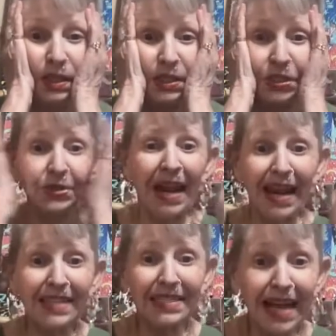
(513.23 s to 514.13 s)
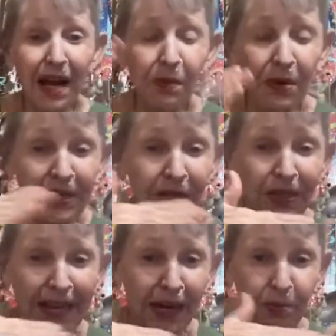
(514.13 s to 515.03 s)
You can't tell when you
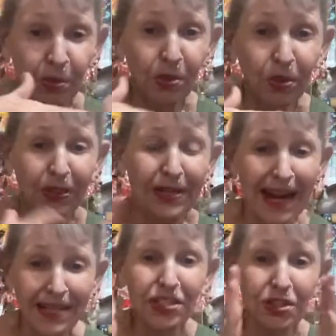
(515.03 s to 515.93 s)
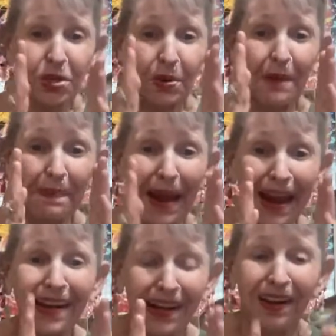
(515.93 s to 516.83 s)
lay a ruler next to a
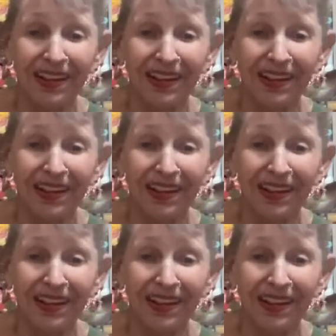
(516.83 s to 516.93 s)
bangle